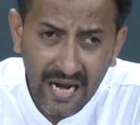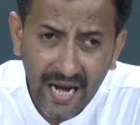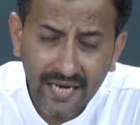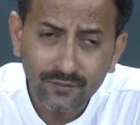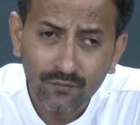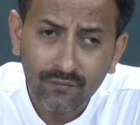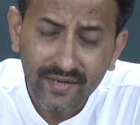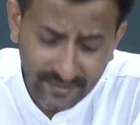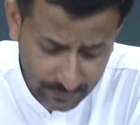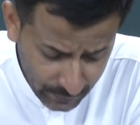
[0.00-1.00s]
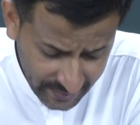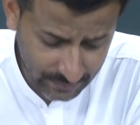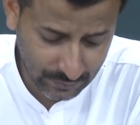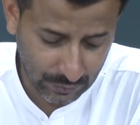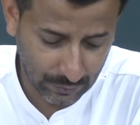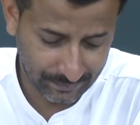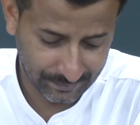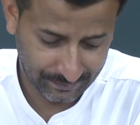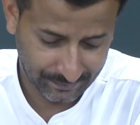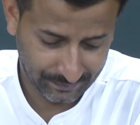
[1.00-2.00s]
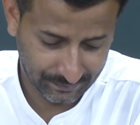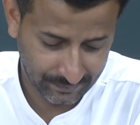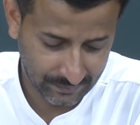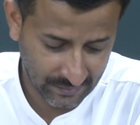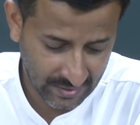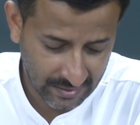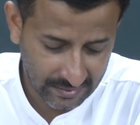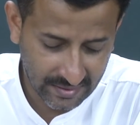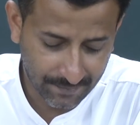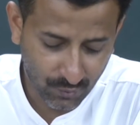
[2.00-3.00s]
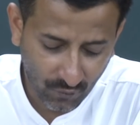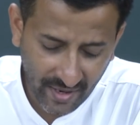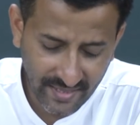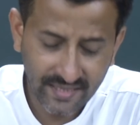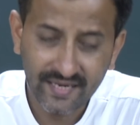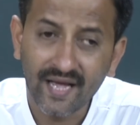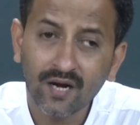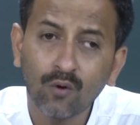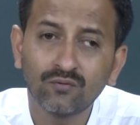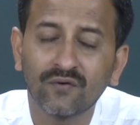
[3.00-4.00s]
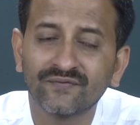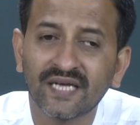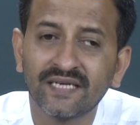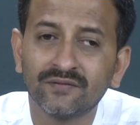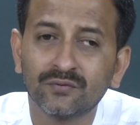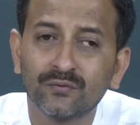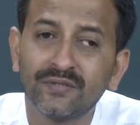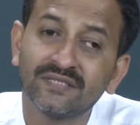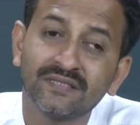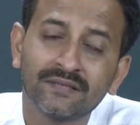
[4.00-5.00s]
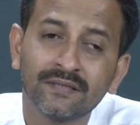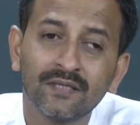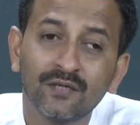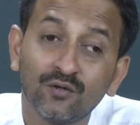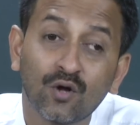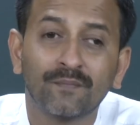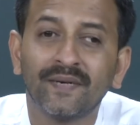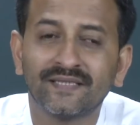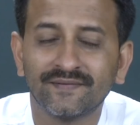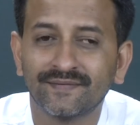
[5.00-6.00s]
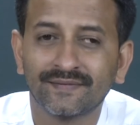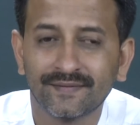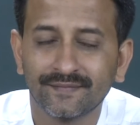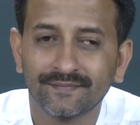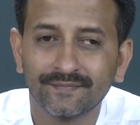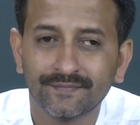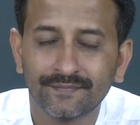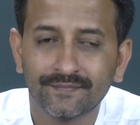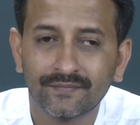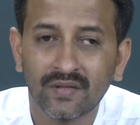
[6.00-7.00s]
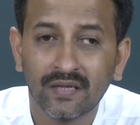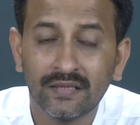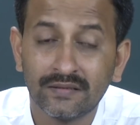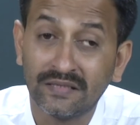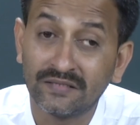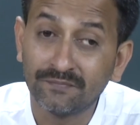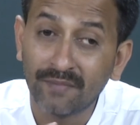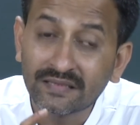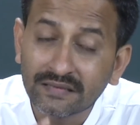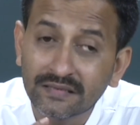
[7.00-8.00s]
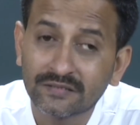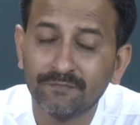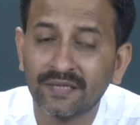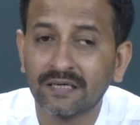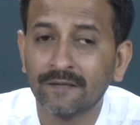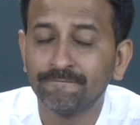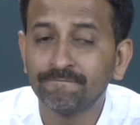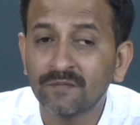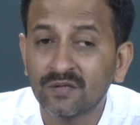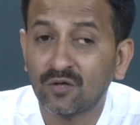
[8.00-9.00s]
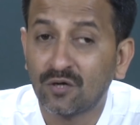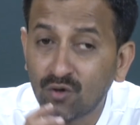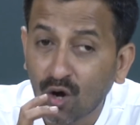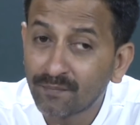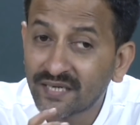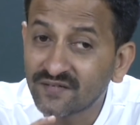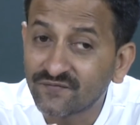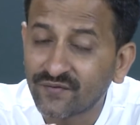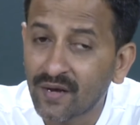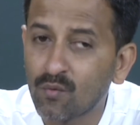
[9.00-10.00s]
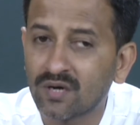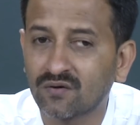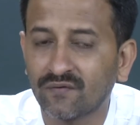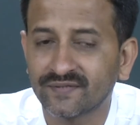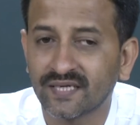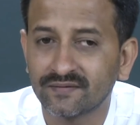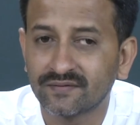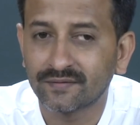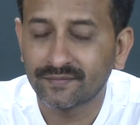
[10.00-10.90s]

and in doing so they provide an account of science which is normative. These methods become the normative framework of science.